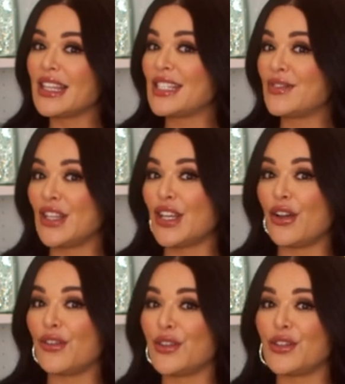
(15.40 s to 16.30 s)
this video
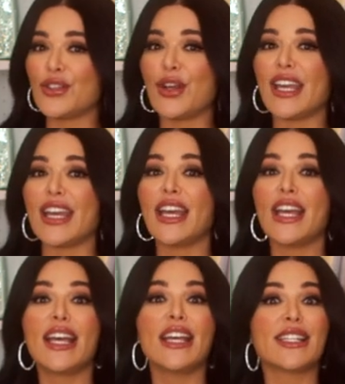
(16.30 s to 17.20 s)
if you enjoy it,
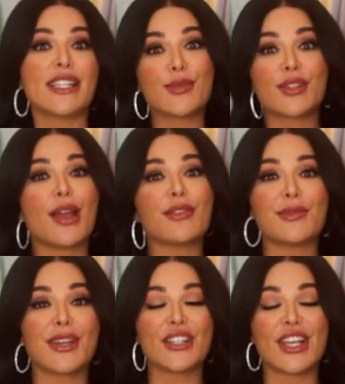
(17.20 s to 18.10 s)
subscribe to
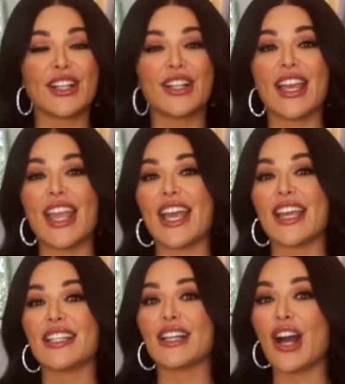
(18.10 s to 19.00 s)
my channel,
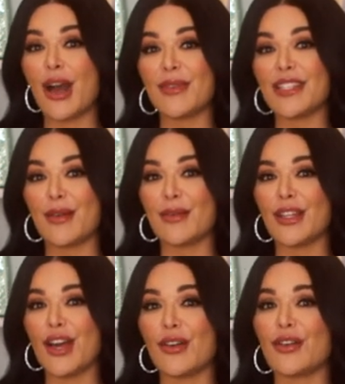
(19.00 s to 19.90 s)
and comment down below.